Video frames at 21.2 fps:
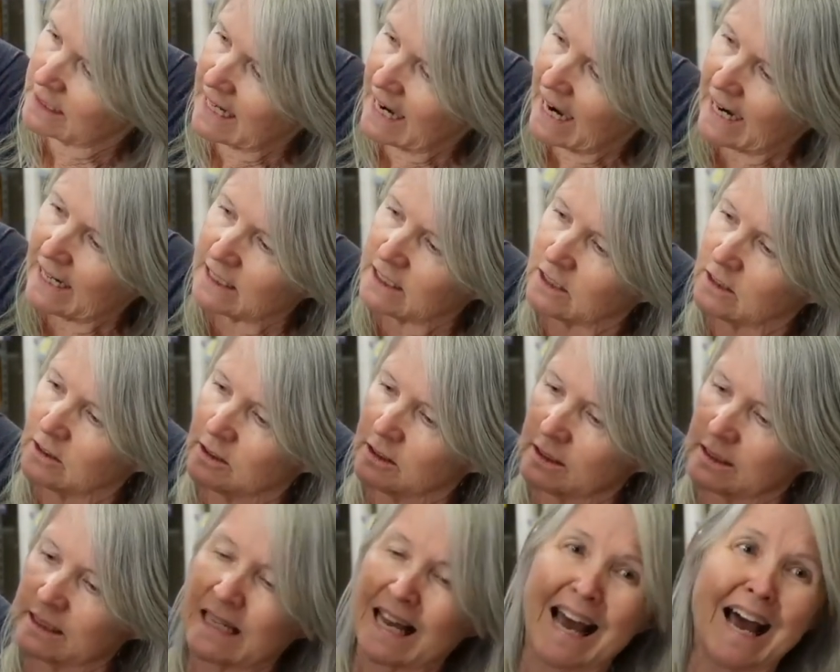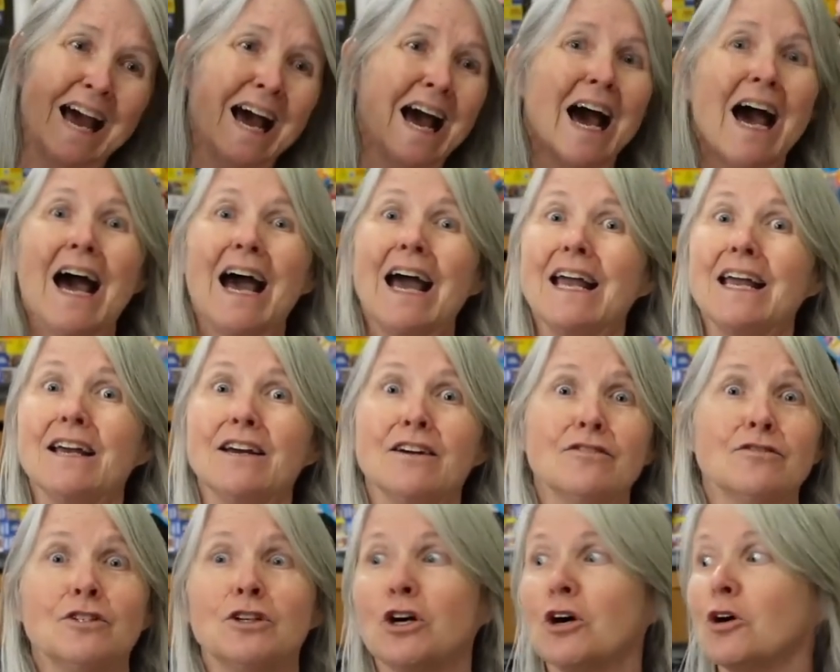tassels. I have
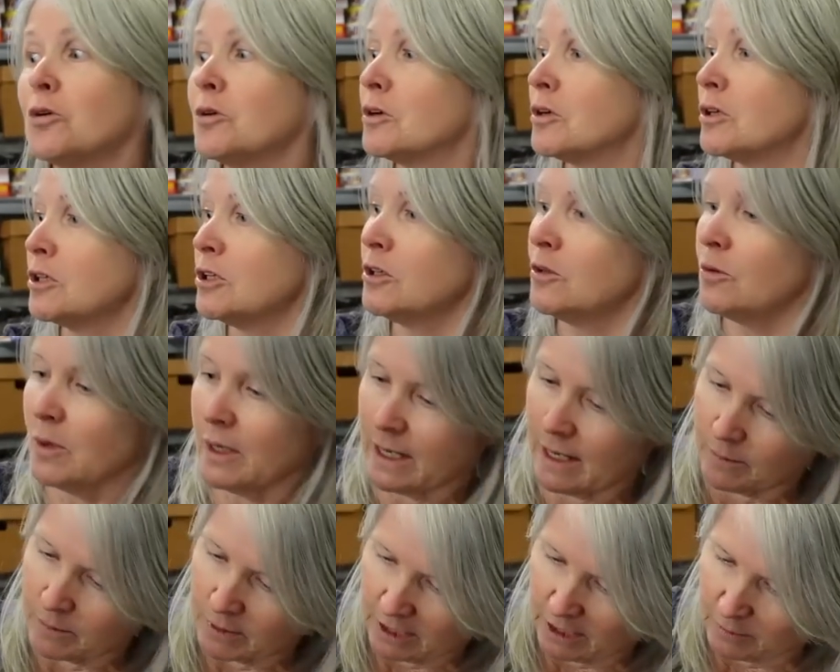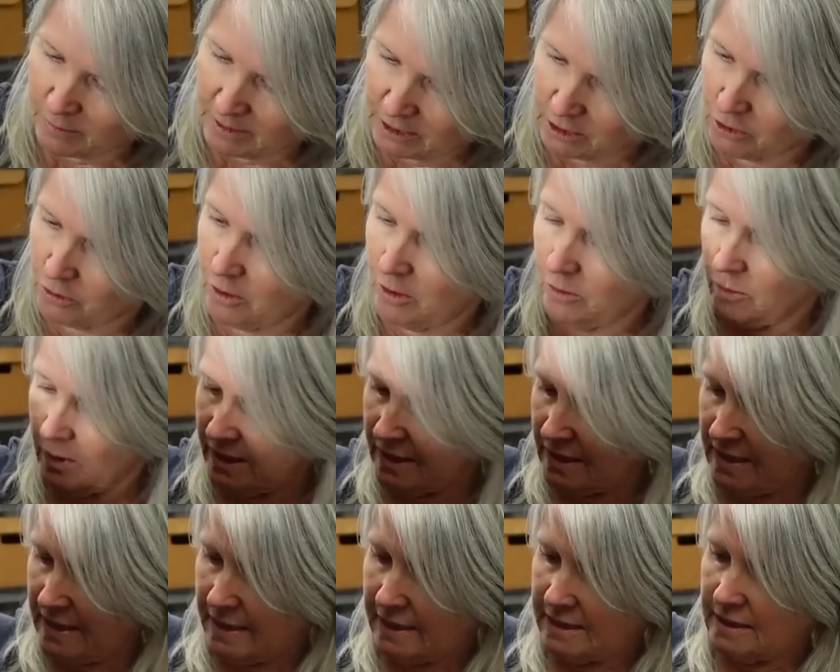no clue what I'm going to be doing with
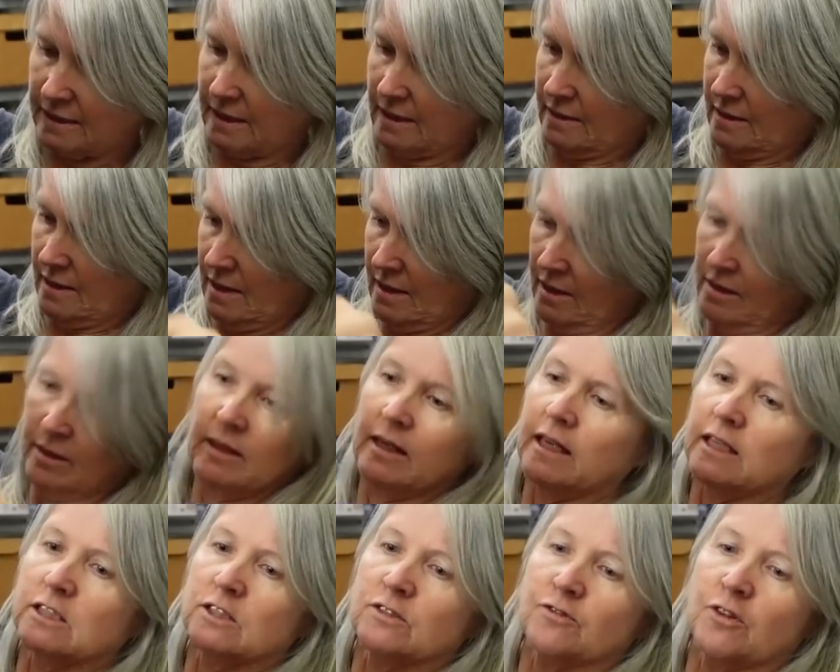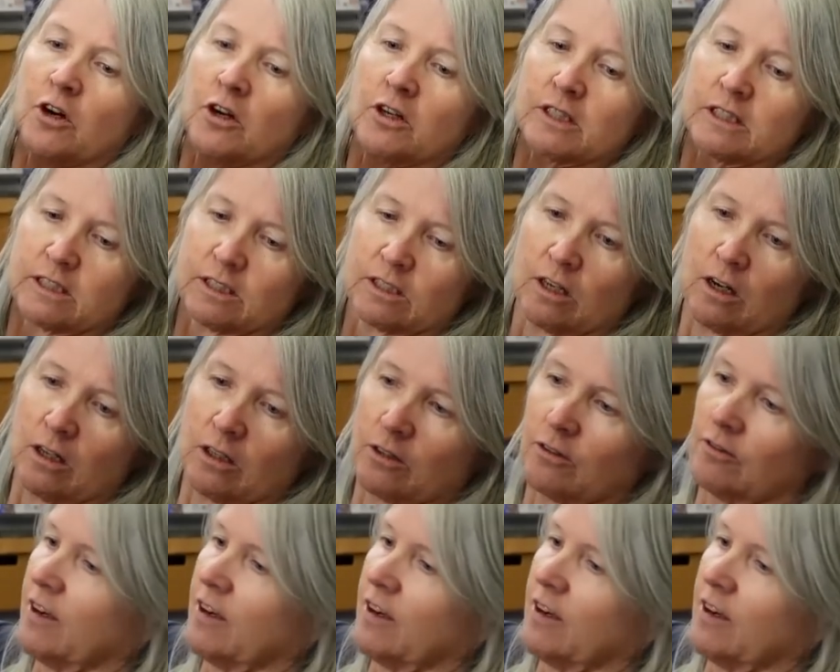these as far as dollar